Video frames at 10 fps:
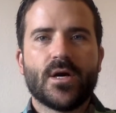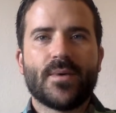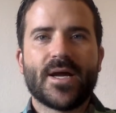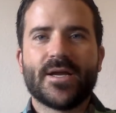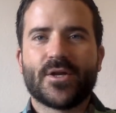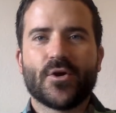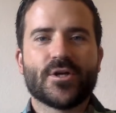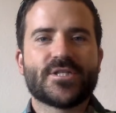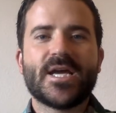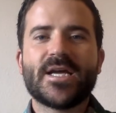I
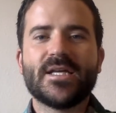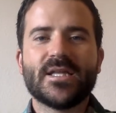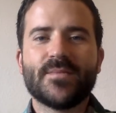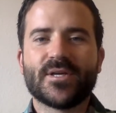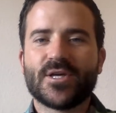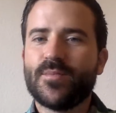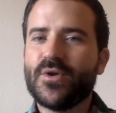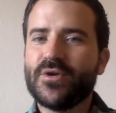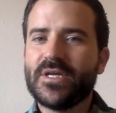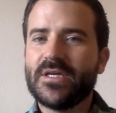encourage taking them in
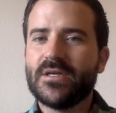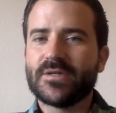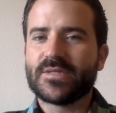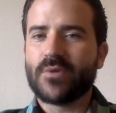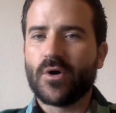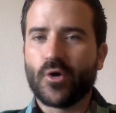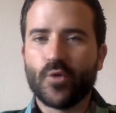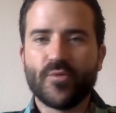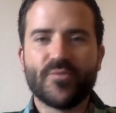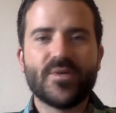community, a small
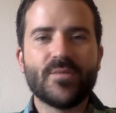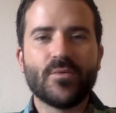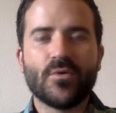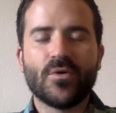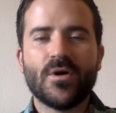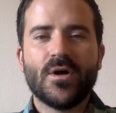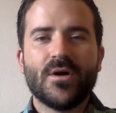group of people,